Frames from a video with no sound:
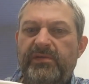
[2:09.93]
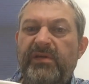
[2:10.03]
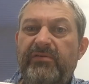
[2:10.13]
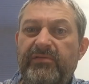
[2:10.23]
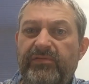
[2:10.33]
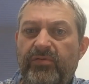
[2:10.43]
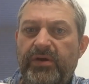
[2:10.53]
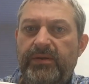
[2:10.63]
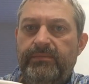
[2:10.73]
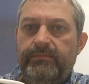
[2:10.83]

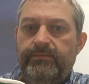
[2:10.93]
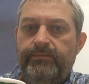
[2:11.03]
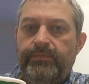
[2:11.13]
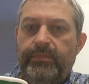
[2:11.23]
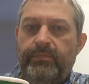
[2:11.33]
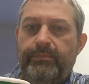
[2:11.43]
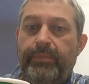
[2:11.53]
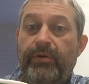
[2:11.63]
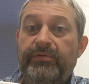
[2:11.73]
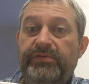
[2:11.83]
740
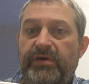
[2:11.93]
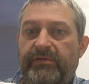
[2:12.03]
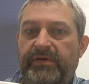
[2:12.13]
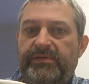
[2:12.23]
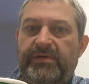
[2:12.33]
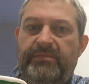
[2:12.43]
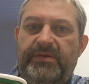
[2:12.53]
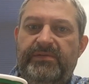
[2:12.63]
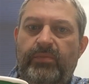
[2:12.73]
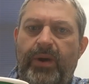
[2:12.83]
per serving. So that
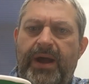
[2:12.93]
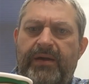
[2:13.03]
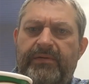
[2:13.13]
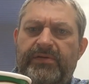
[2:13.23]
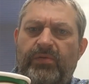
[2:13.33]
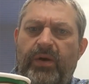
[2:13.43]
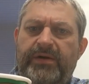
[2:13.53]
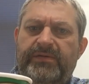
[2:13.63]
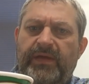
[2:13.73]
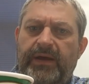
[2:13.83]
means, wow, it's
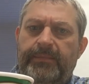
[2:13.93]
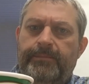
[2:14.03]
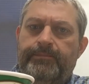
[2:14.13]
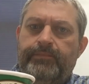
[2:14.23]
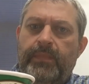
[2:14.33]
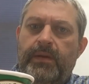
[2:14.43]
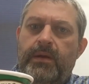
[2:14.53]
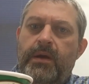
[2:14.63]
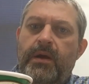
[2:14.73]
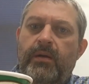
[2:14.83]
twice that.
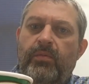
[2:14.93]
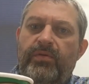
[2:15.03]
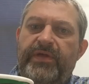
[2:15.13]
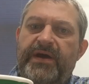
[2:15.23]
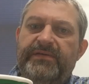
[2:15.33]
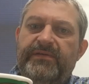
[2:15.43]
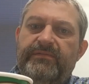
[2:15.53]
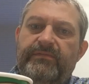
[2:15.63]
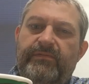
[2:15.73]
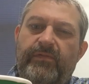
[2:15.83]

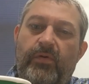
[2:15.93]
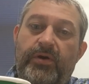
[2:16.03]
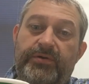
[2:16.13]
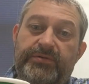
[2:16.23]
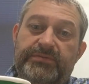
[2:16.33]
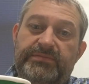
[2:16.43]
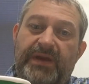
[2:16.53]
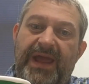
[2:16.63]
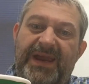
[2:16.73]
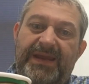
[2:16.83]

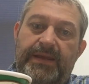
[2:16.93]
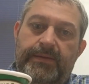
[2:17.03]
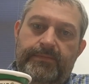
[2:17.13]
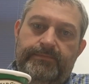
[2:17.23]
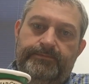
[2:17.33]
1,480.